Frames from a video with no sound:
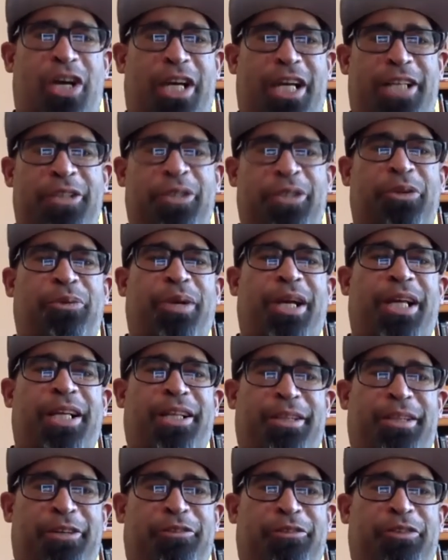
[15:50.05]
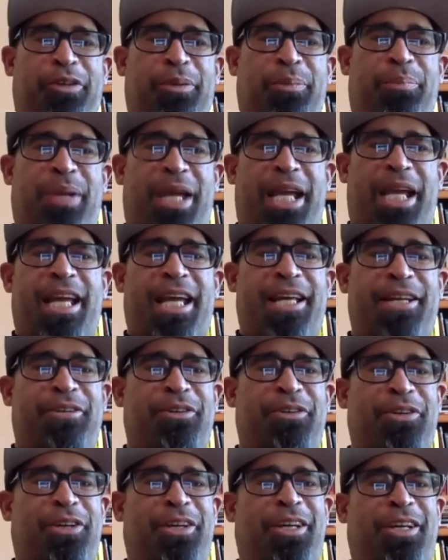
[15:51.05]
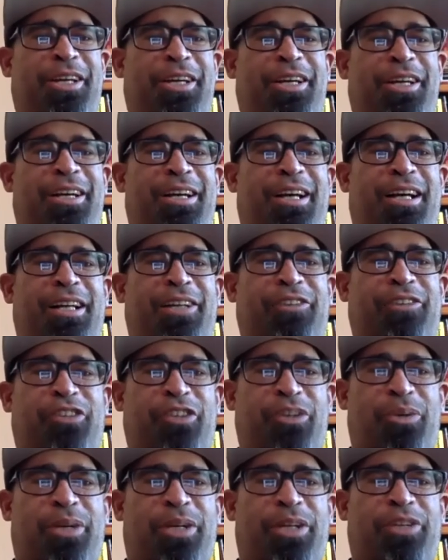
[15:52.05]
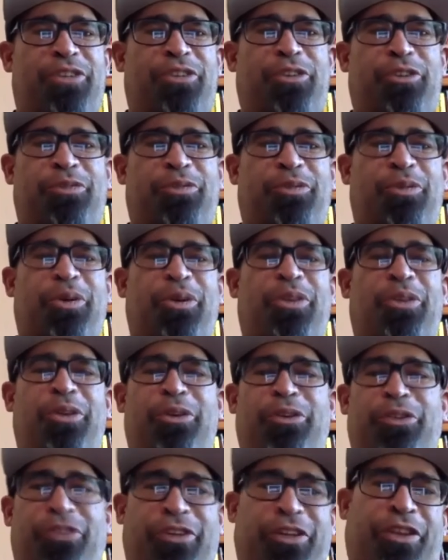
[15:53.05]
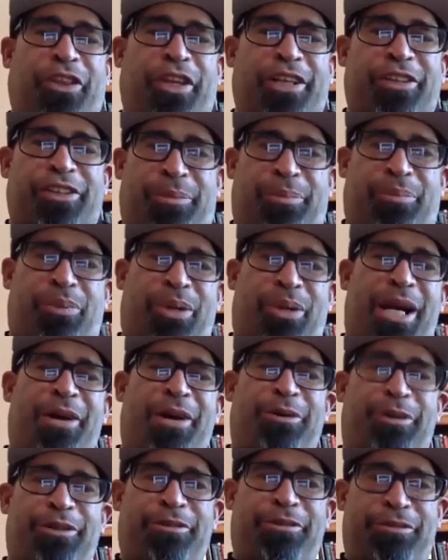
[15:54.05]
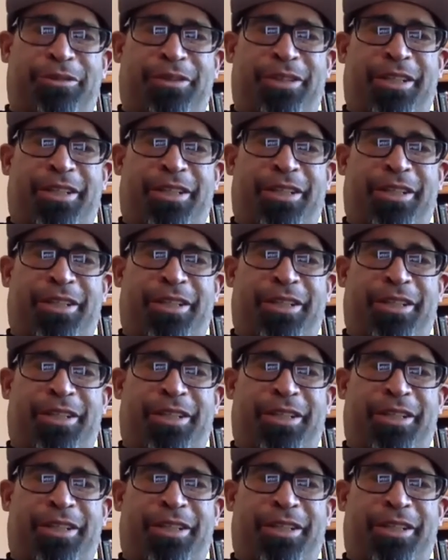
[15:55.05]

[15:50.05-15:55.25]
I did the right thing for the band, so on and so forth. Those are the things I'm proud of.